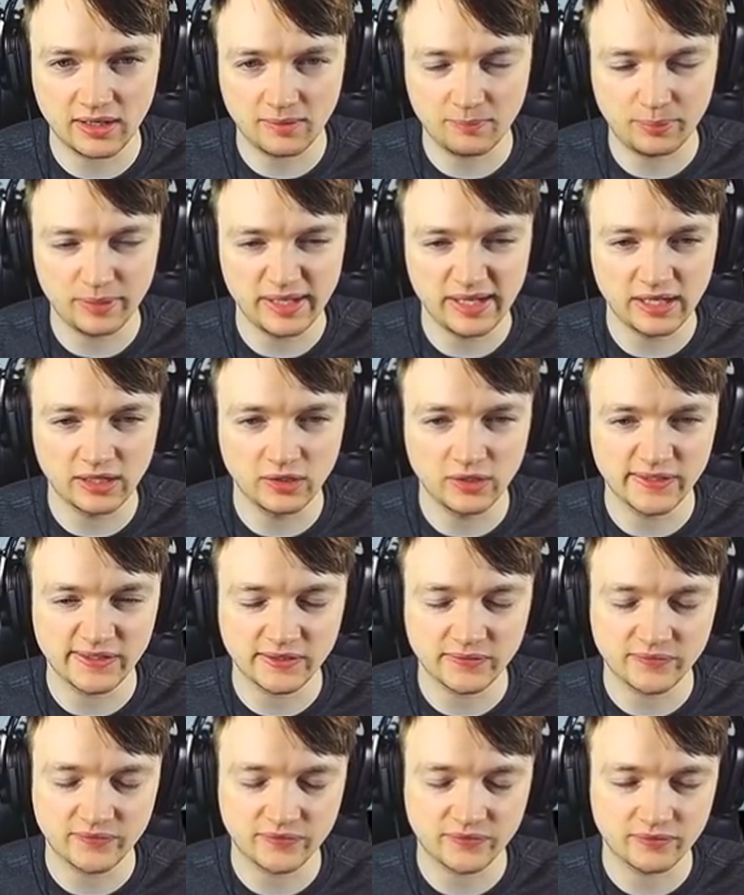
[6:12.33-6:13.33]
playing lots
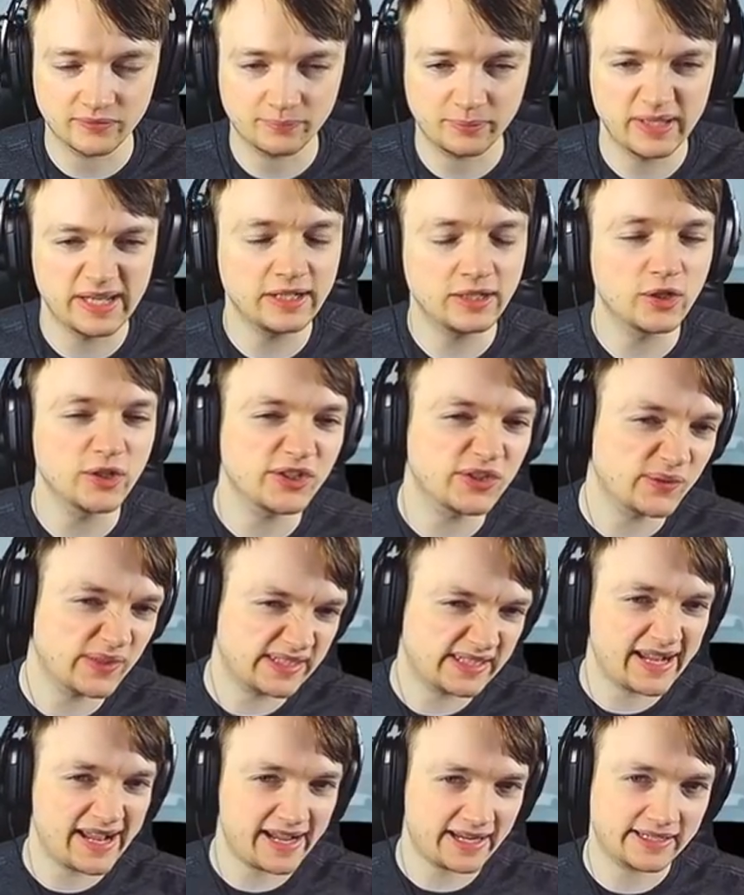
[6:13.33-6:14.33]
of
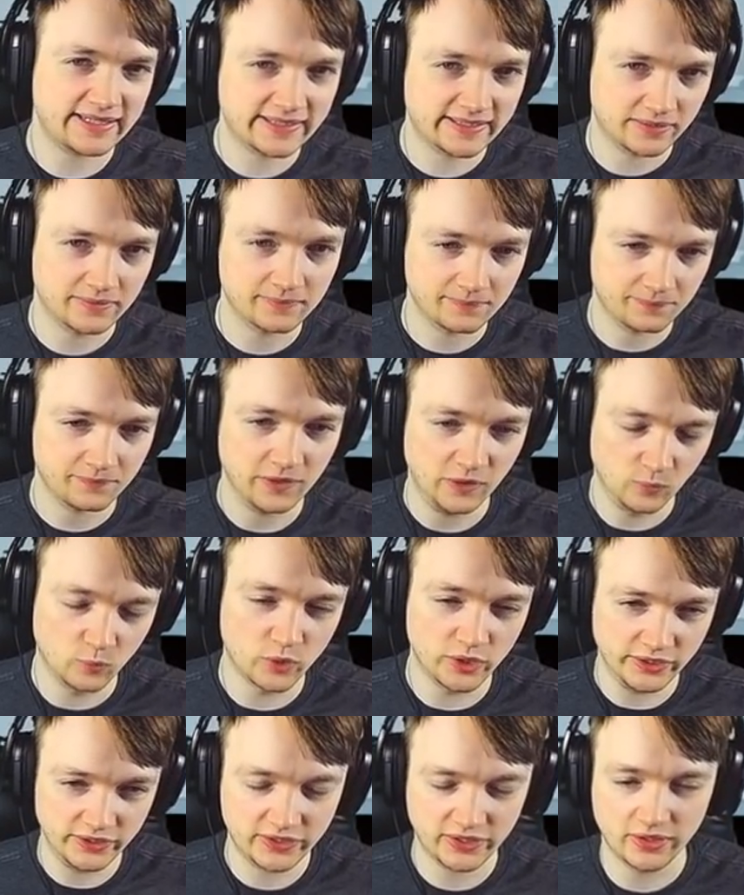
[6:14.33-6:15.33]
attacks in
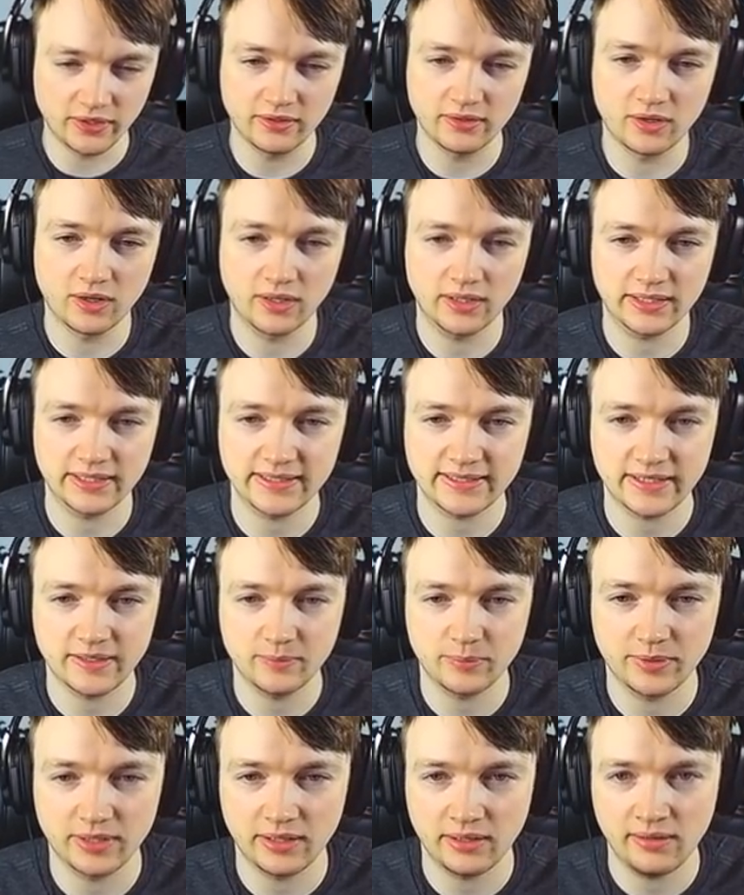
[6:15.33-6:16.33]
one turn
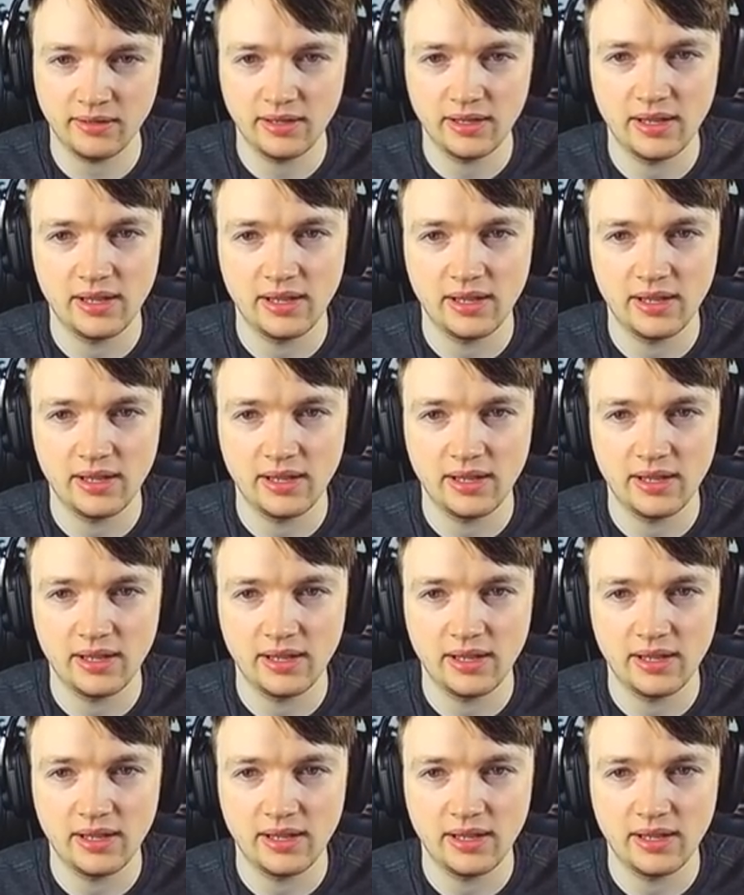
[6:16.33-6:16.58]
archetype here.